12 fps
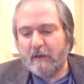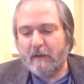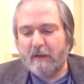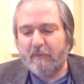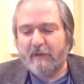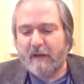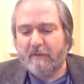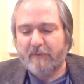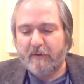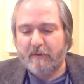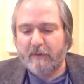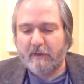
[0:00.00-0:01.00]
even
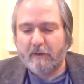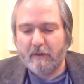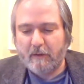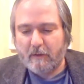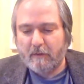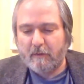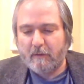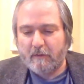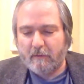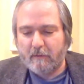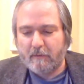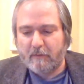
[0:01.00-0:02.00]
after the
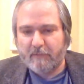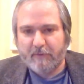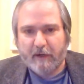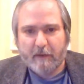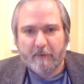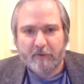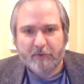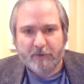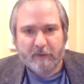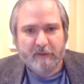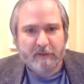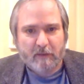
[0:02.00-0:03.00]
conveyor belt
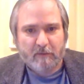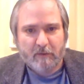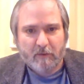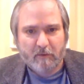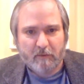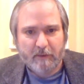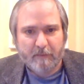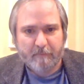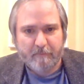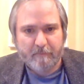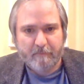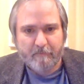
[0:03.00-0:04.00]
shuts down totally,
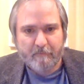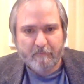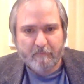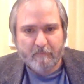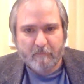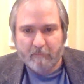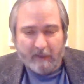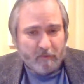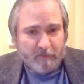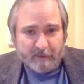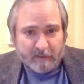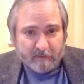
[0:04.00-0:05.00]
may
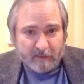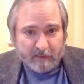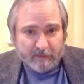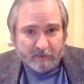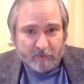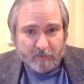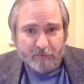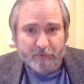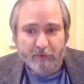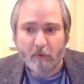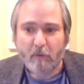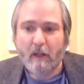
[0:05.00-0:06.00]
only take decades to do
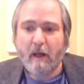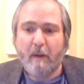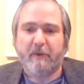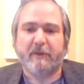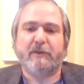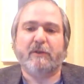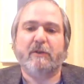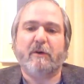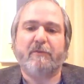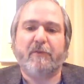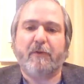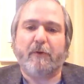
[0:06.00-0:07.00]
so, but there's
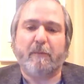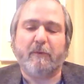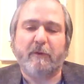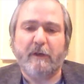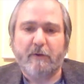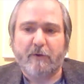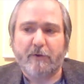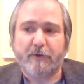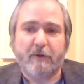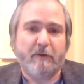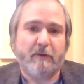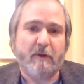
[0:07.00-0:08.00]
enough thermal
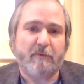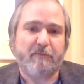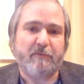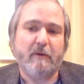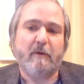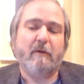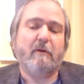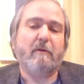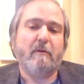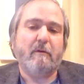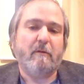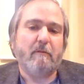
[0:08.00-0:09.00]
inertia, enough
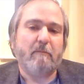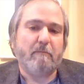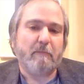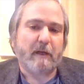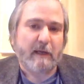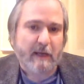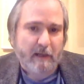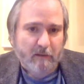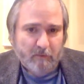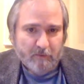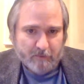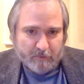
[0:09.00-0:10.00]

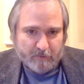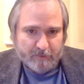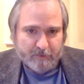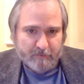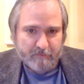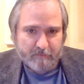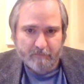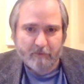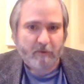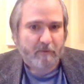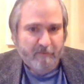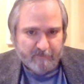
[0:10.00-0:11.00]
mechanical inertia,
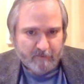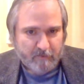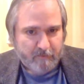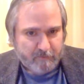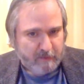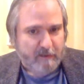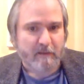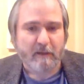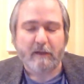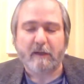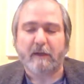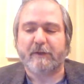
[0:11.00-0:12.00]
current flows, that
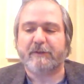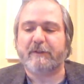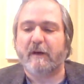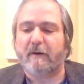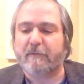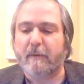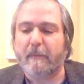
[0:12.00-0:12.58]
kind of stuff,